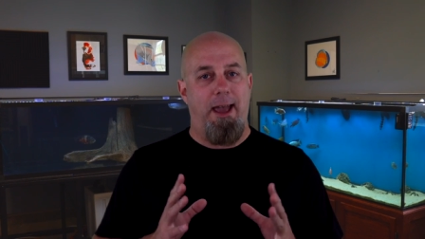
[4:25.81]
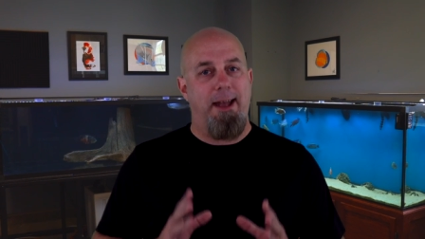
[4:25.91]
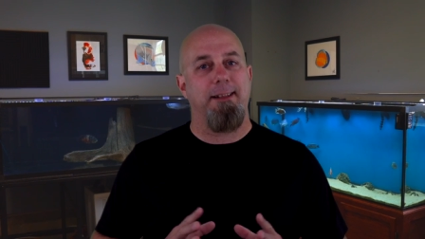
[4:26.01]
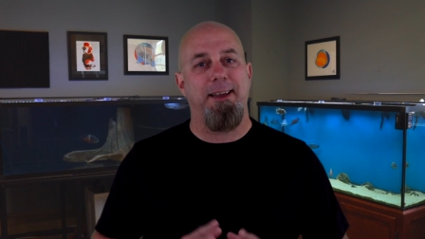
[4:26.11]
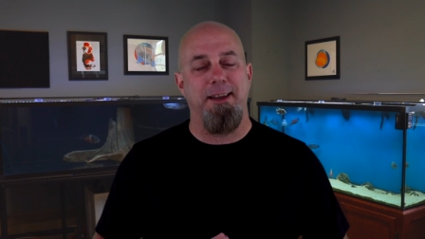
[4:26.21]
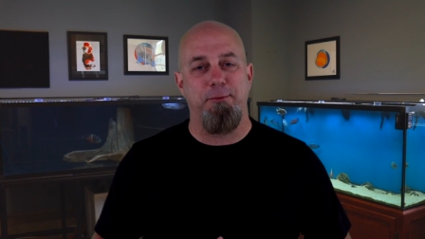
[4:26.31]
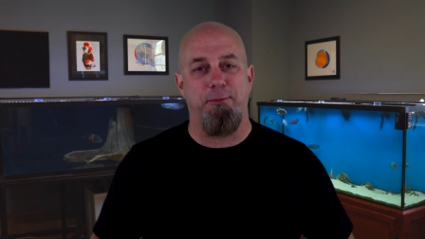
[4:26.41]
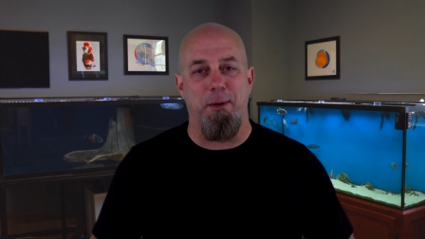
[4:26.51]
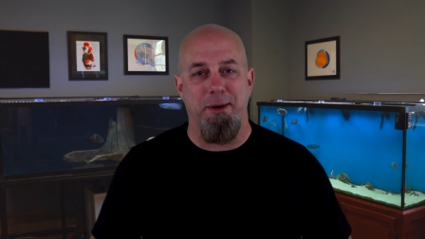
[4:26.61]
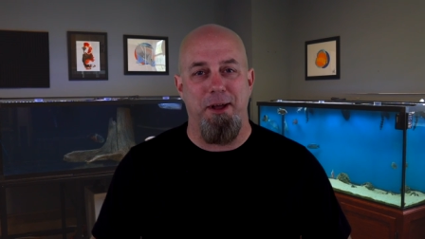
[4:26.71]
alien
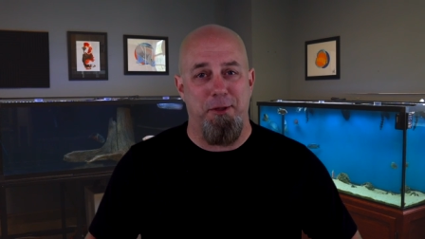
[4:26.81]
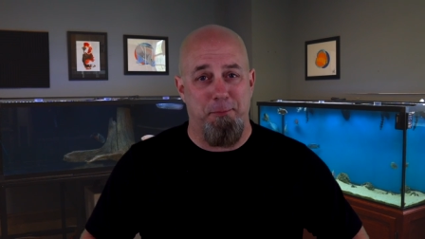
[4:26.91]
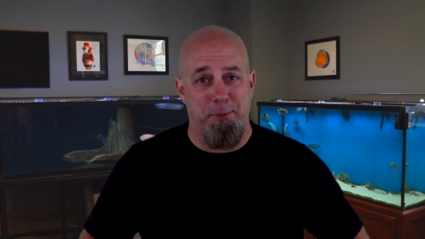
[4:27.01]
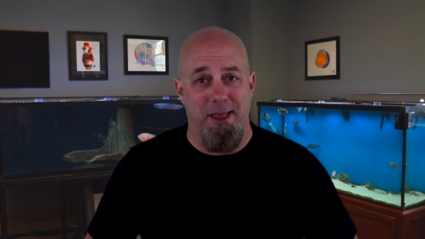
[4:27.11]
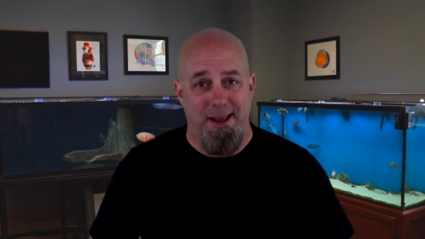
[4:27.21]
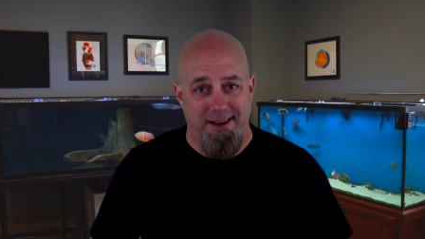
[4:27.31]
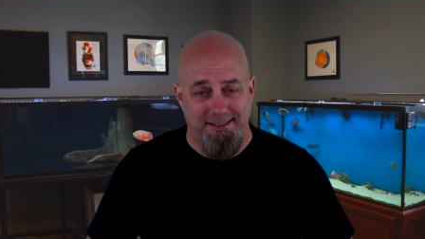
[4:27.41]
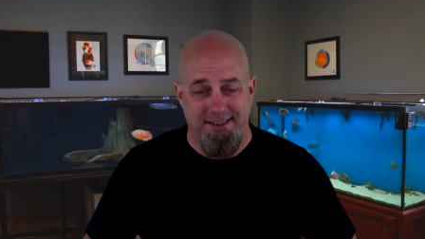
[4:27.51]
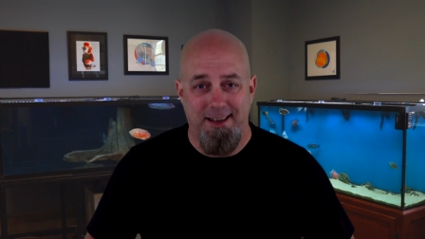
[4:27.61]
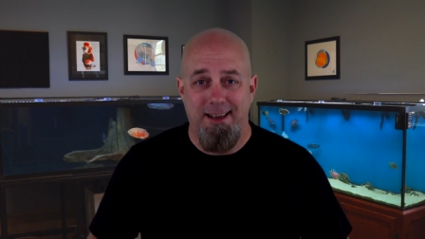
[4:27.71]
from another
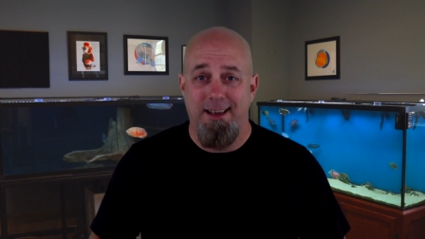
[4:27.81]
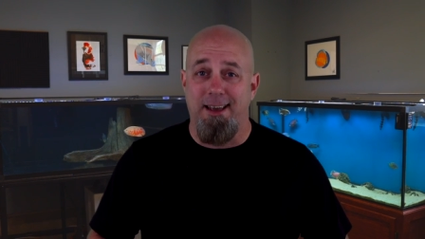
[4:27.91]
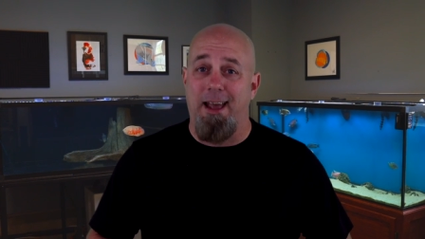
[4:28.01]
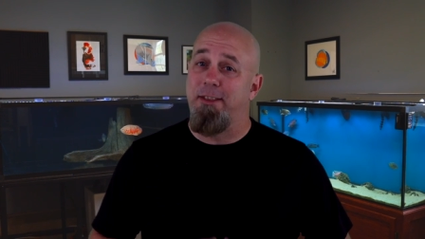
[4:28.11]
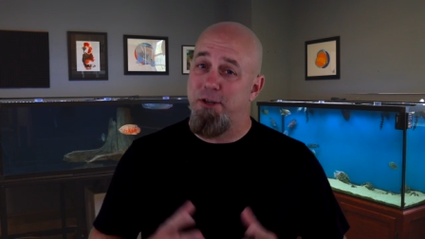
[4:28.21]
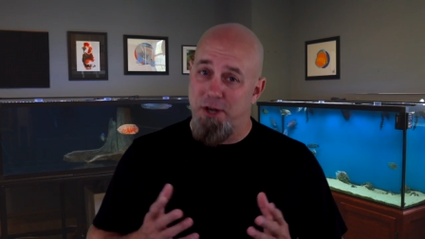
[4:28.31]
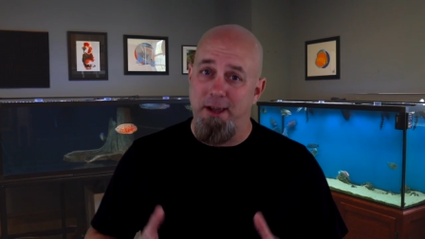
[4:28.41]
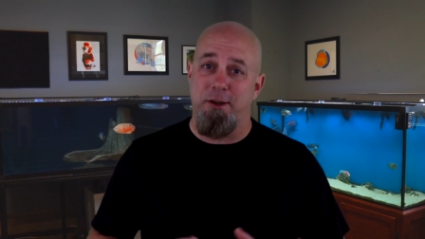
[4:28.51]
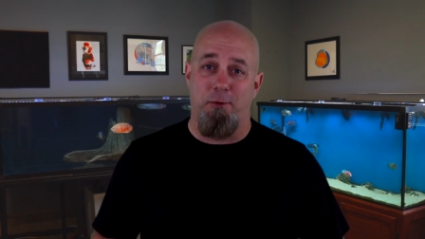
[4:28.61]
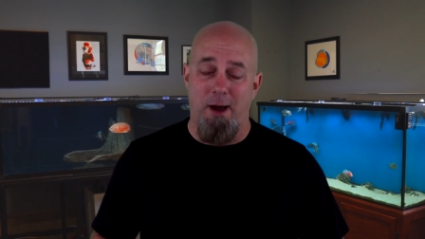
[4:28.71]
planet, and the
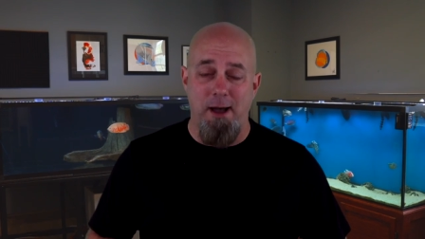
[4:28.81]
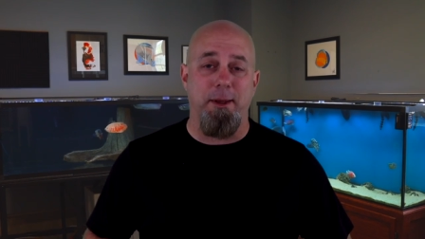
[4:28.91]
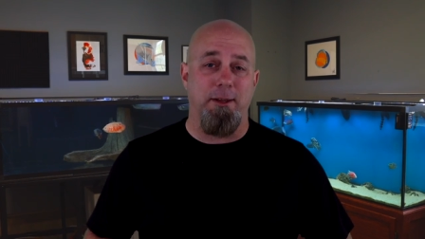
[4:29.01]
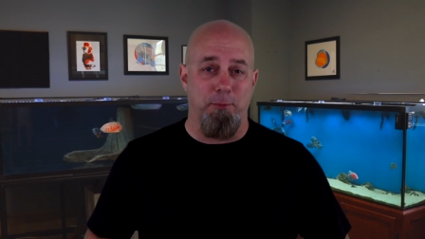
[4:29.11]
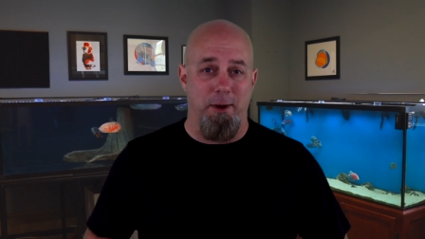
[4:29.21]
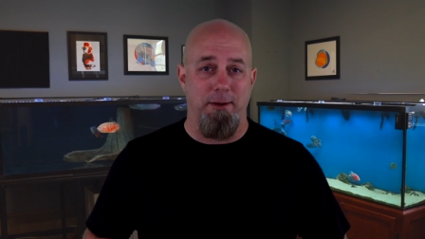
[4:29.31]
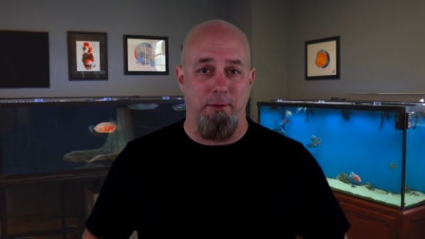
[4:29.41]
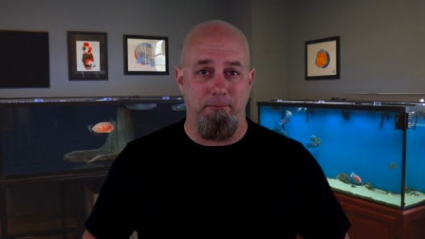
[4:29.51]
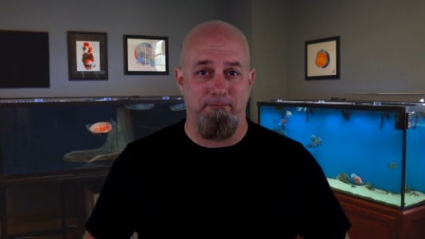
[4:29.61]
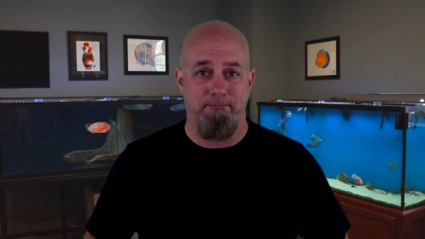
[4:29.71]
giant gourami is one of them.